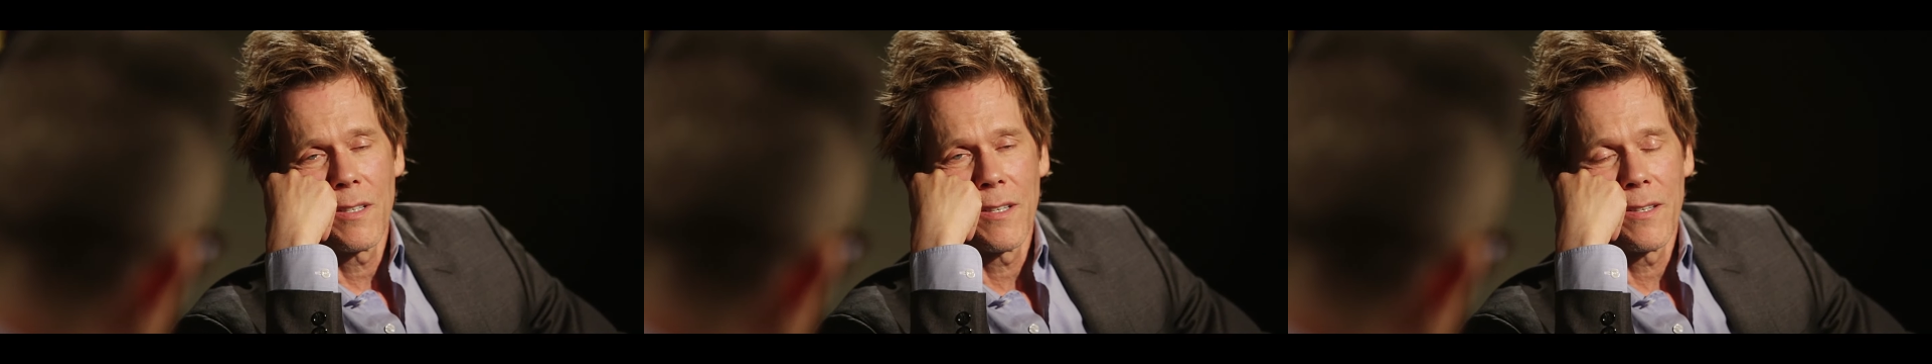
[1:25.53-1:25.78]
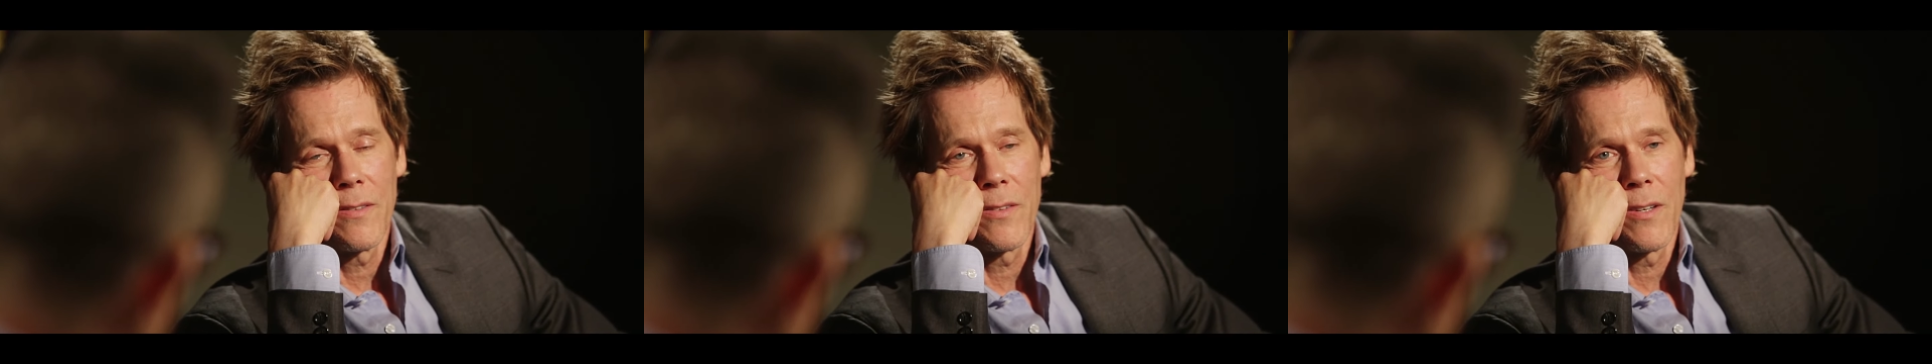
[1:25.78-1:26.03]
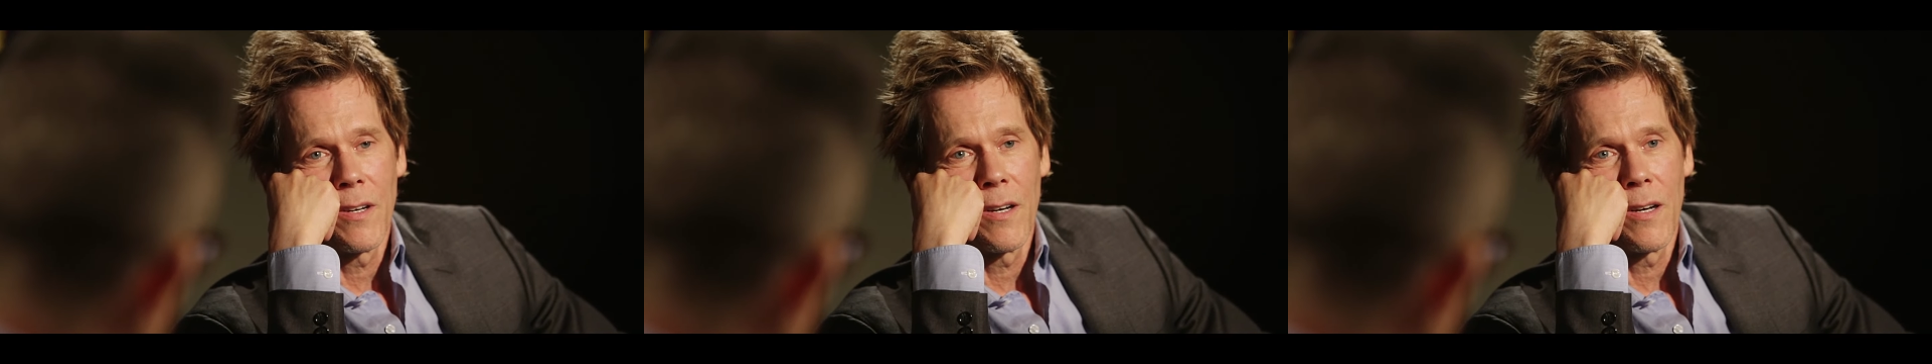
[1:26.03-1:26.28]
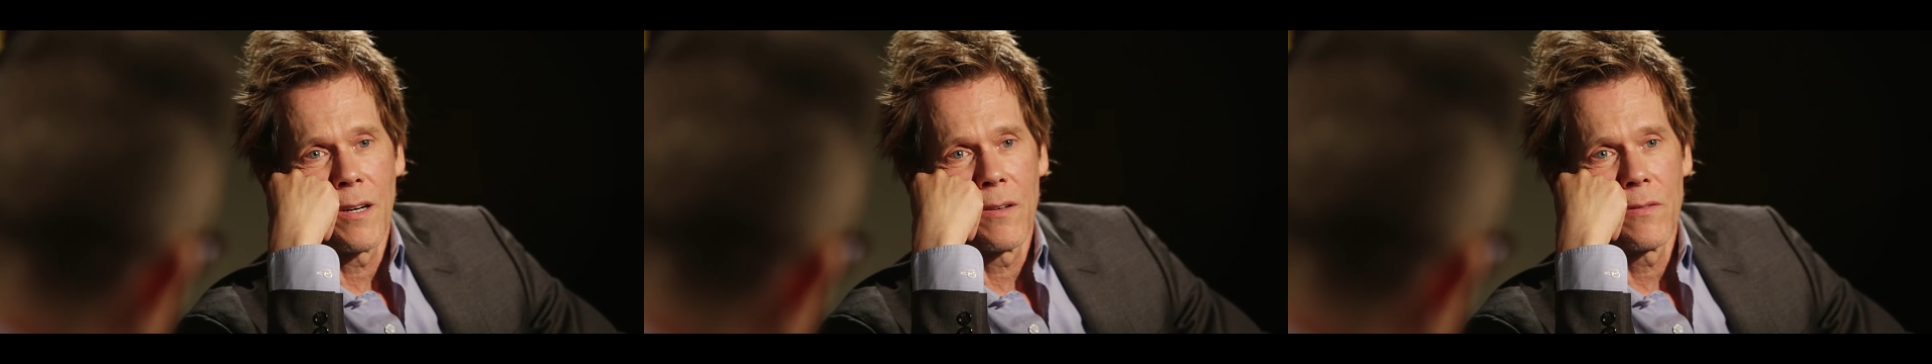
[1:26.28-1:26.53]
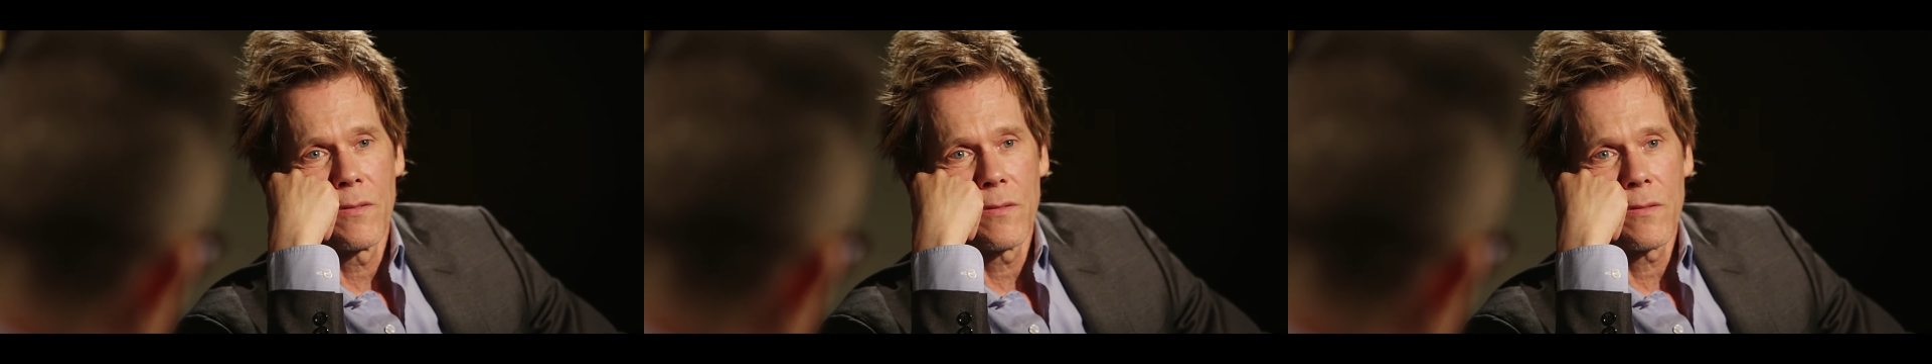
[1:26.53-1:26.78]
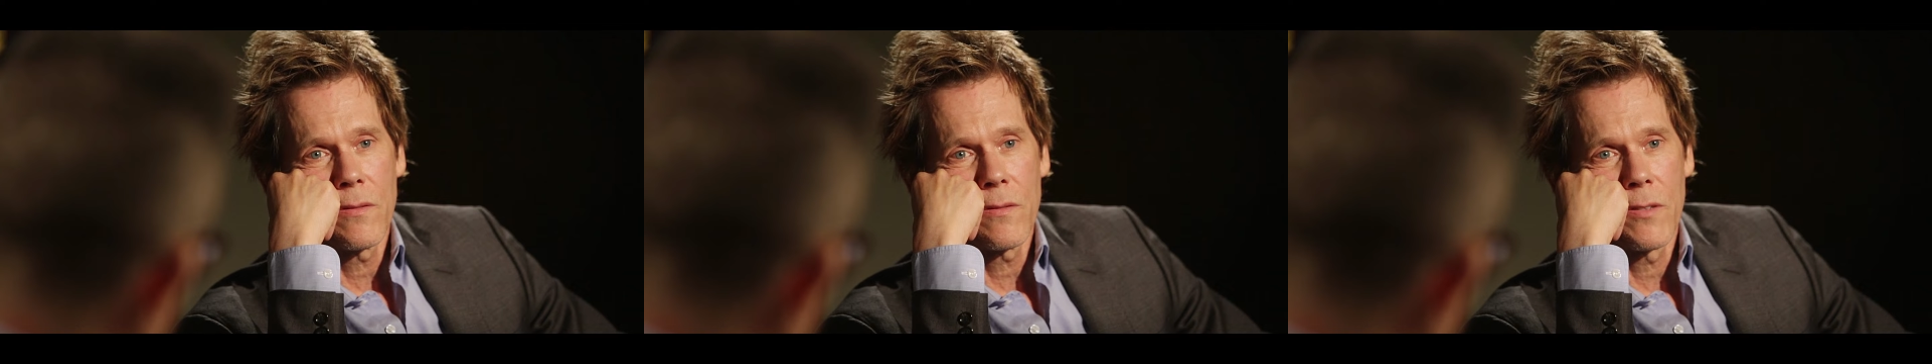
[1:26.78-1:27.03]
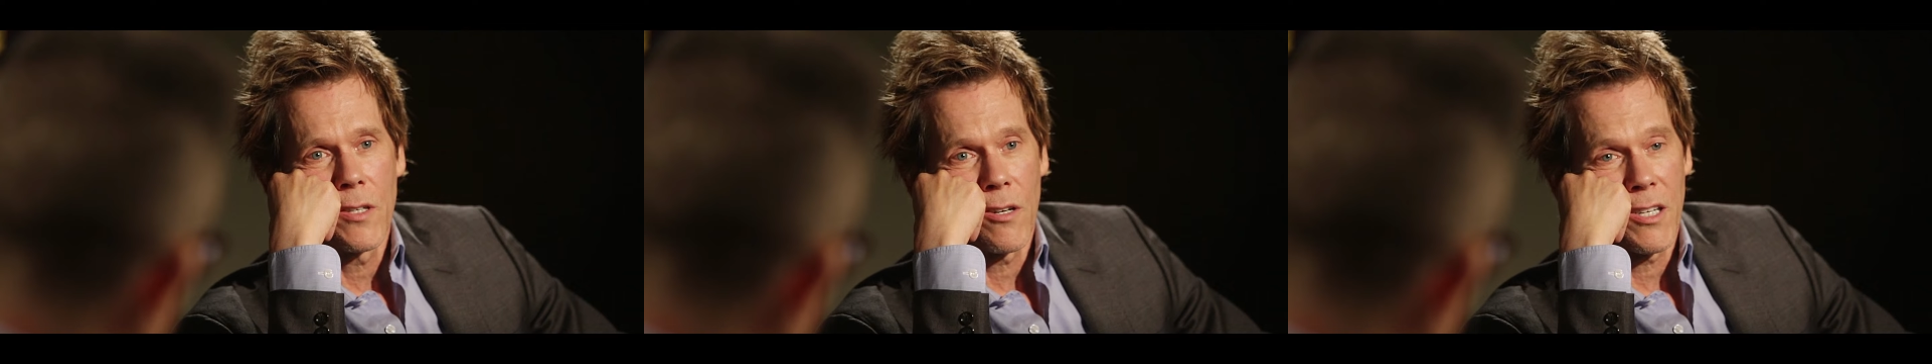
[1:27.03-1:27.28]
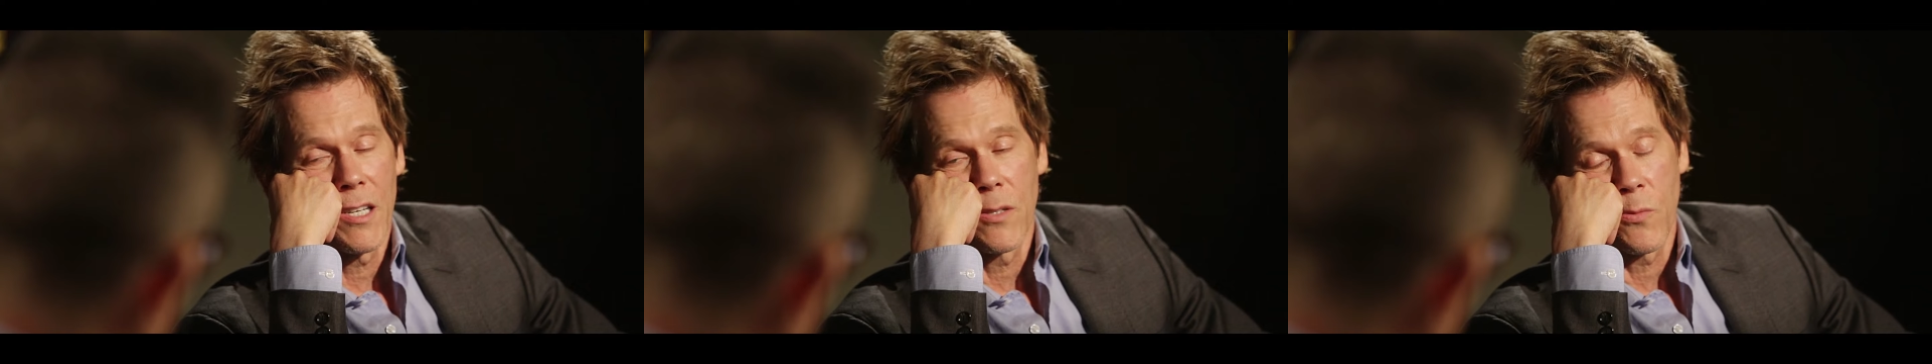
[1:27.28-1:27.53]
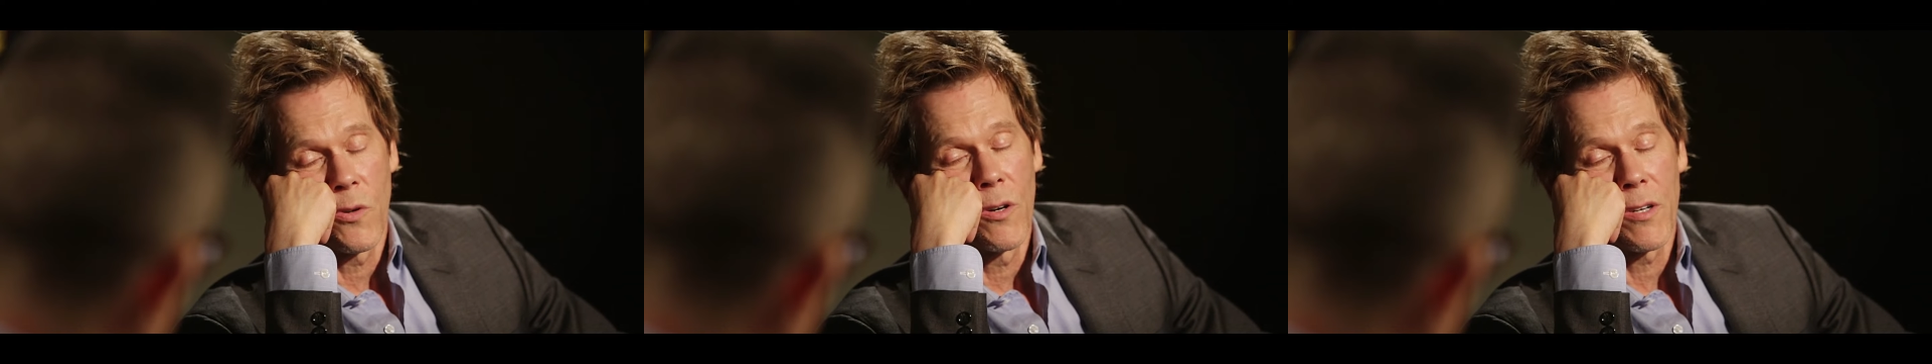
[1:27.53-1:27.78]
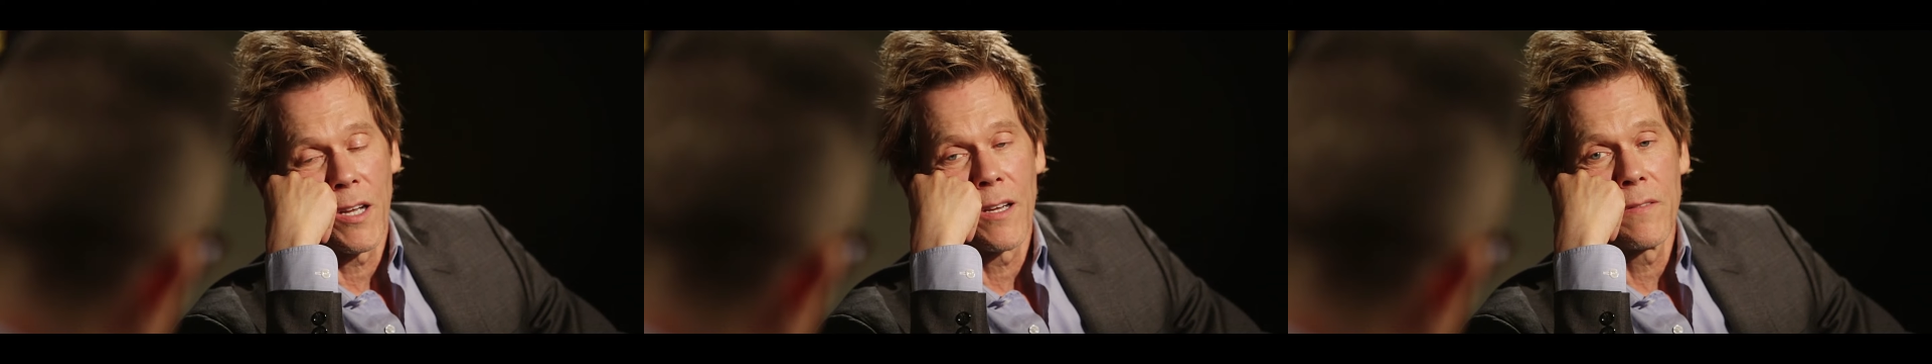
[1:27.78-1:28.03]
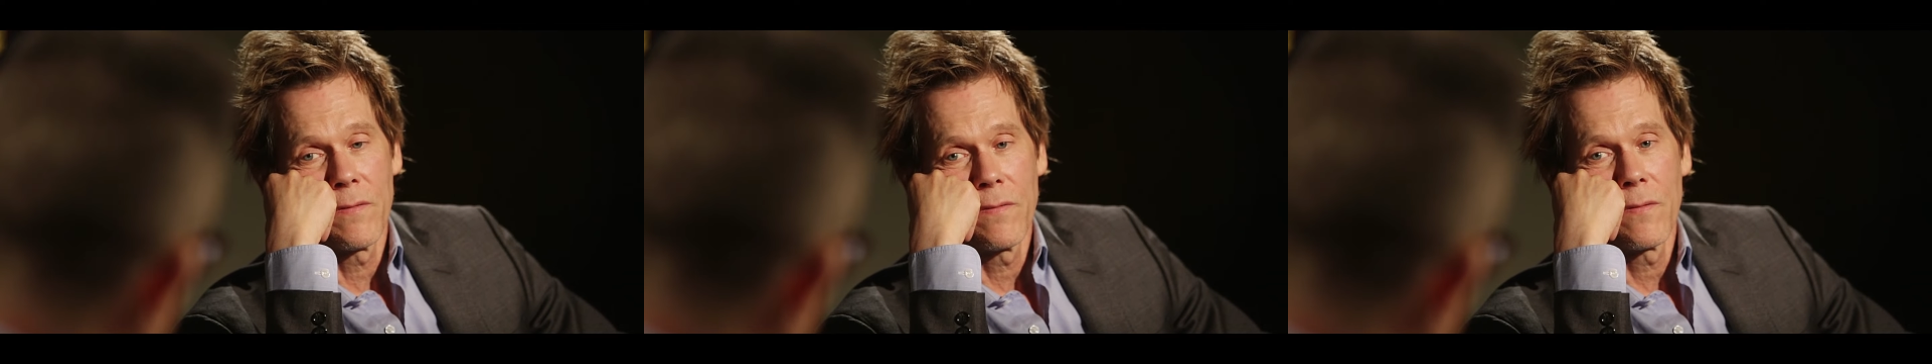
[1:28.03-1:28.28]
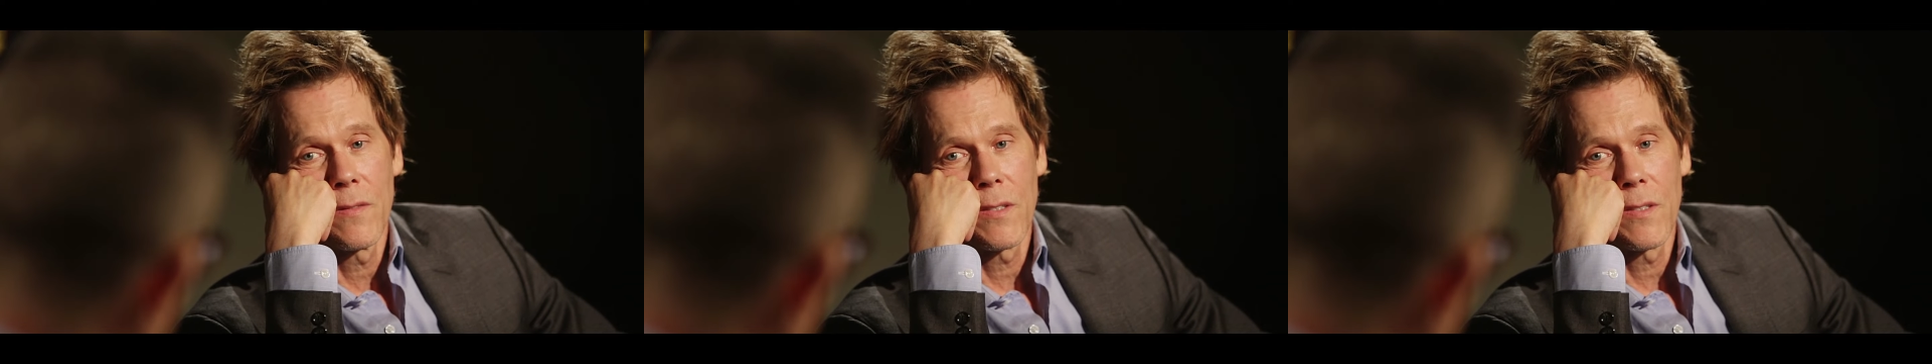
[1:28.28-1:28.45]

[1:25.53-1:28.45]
and uh, that our kids were okay.